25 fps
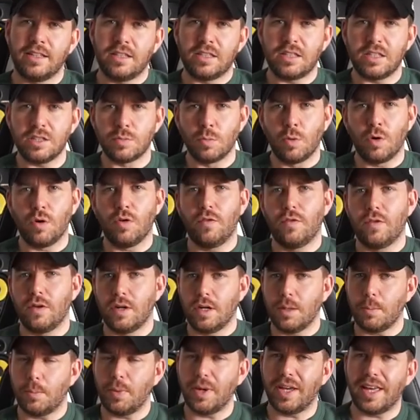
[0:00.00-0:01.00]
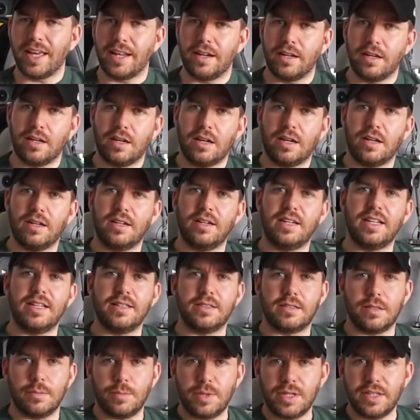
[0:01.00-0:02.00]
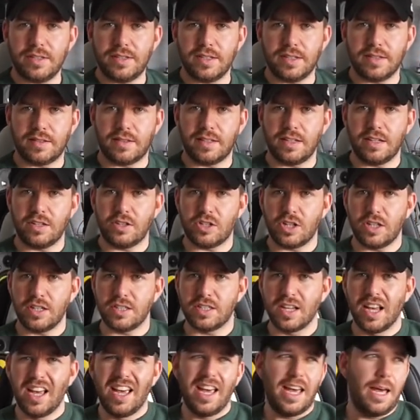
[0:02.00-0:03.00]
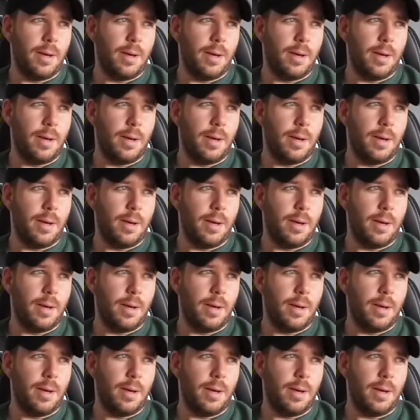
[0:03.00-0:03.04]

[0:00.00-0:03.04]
this is more for like beginner and intermediate DJs.